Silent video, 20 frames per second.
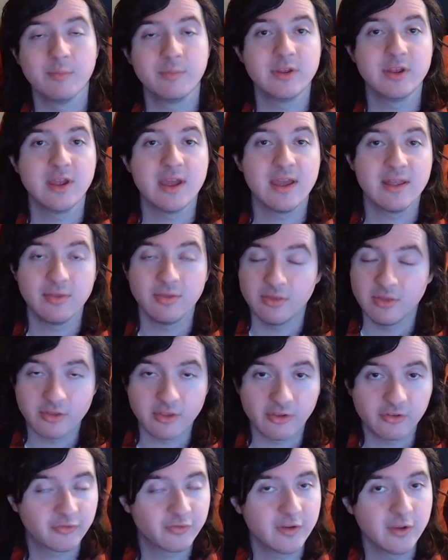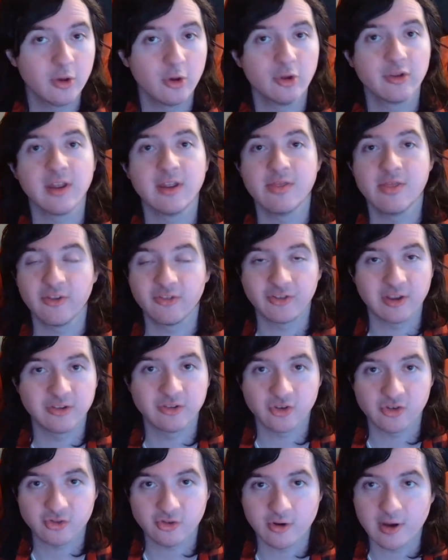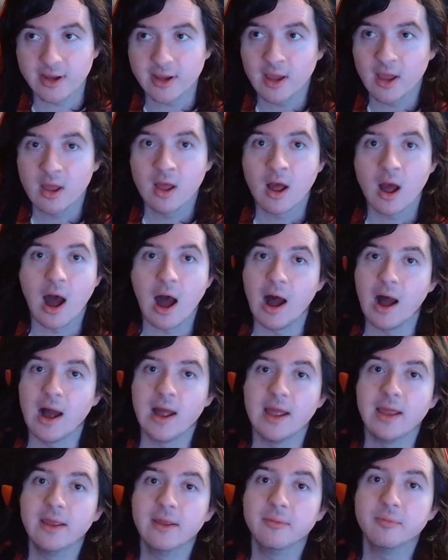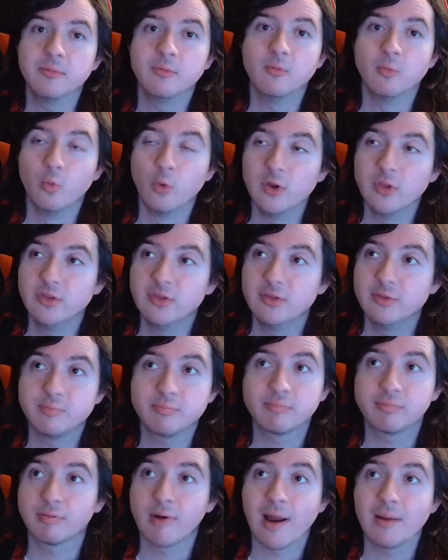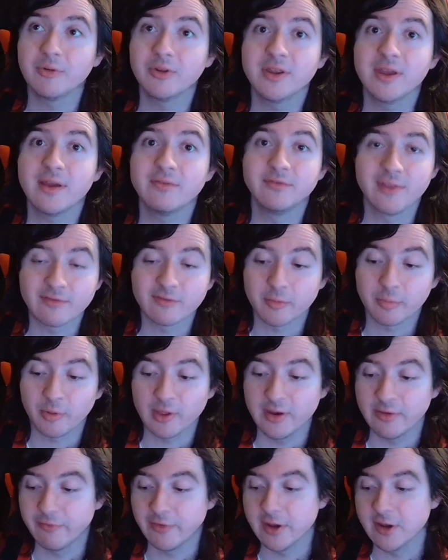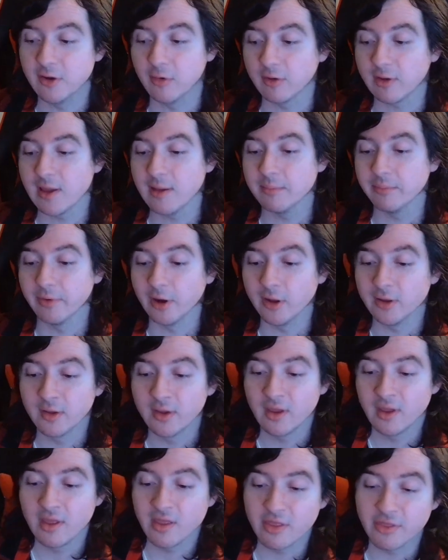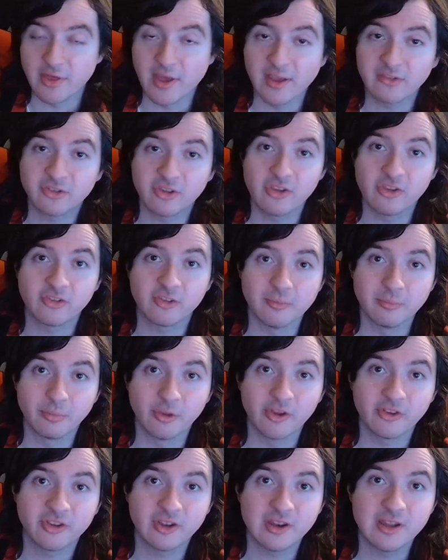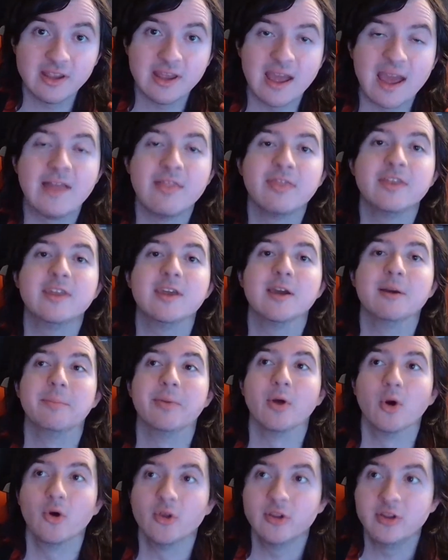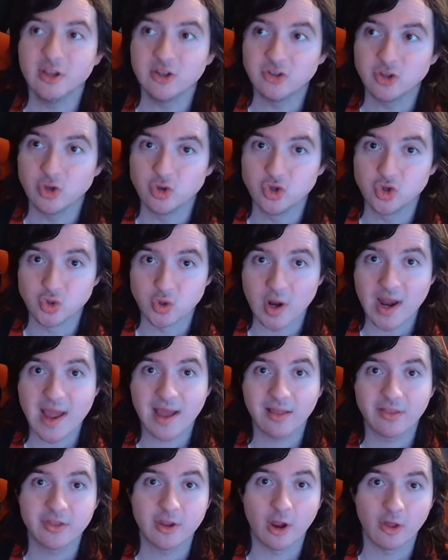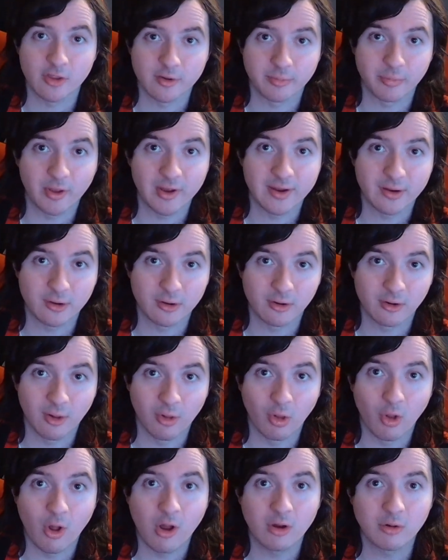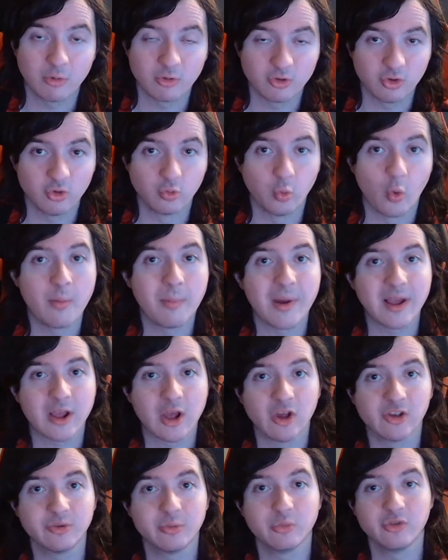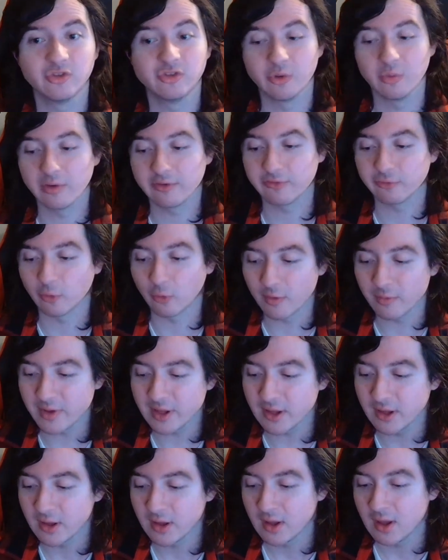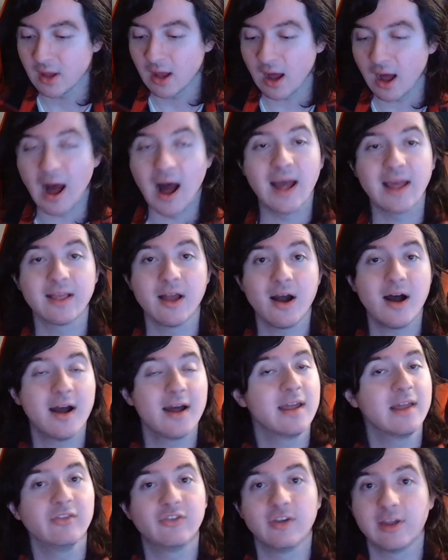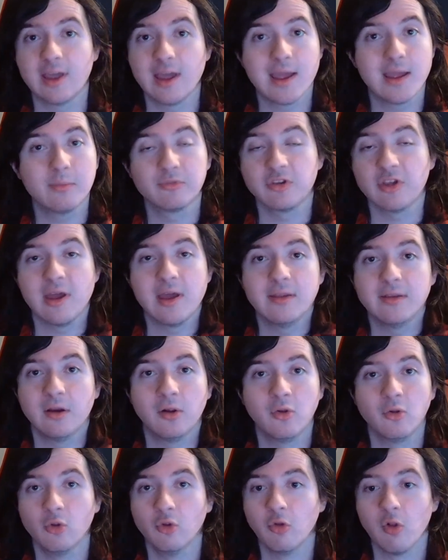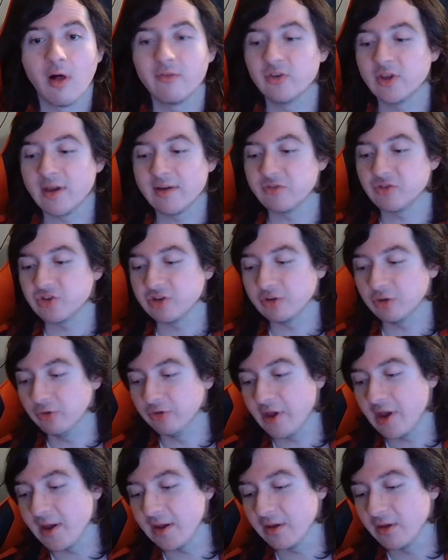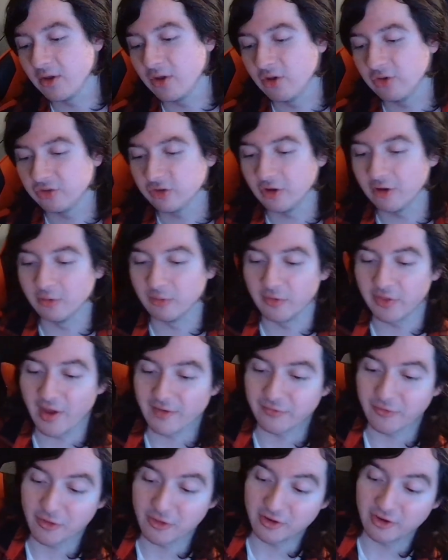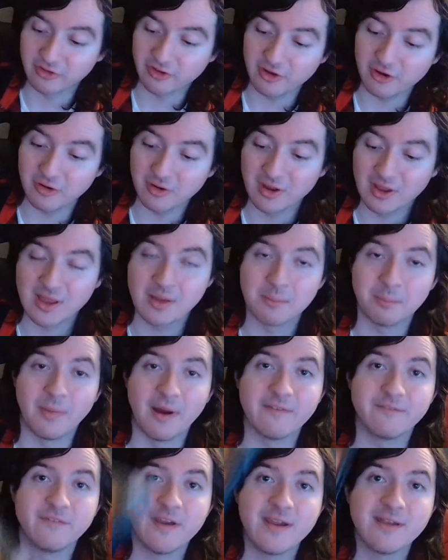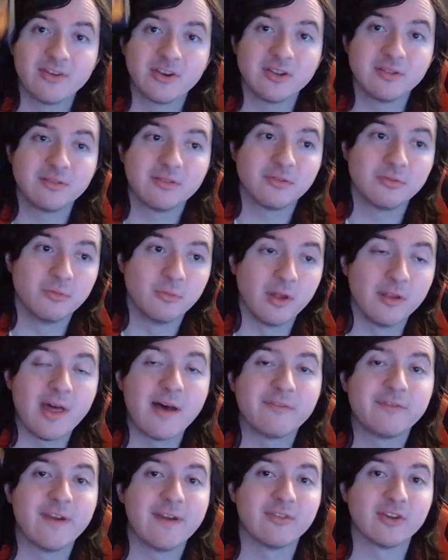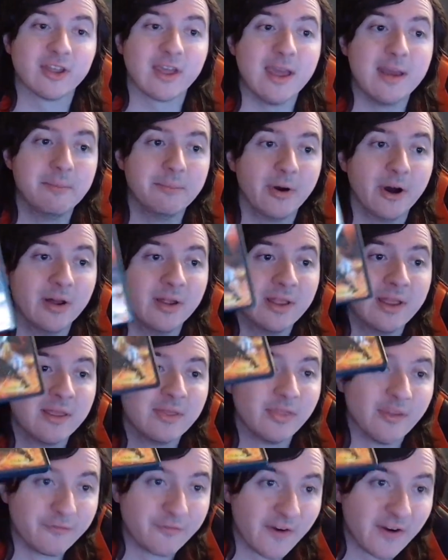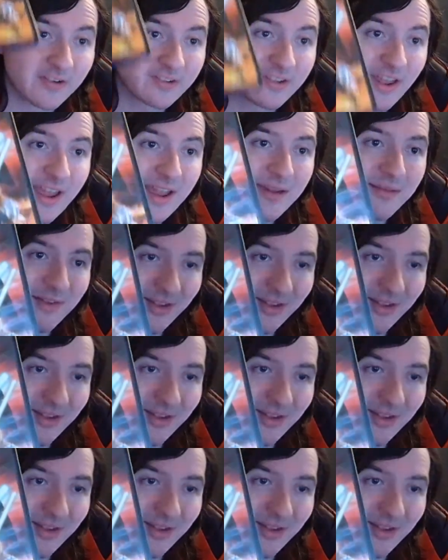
be in this field, in this industry. I would probably have never played a video game, but thanks to the simplicity and the ability to drag the other player along, which is what my cousin was doing for me, I got into games and love it every single day. So without further ado, my favorite, well, not favorite game, but the first game